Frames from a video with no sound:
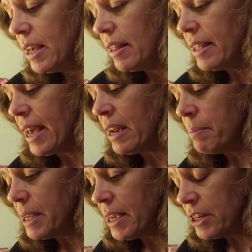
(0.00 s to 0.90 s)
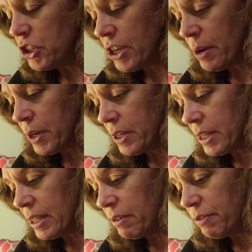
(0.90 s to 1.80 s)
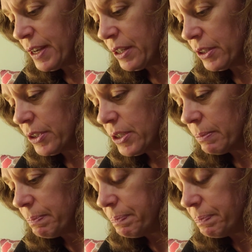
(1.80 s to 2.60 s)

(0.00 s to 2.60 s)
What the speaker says: the enemy had shouted in the fields.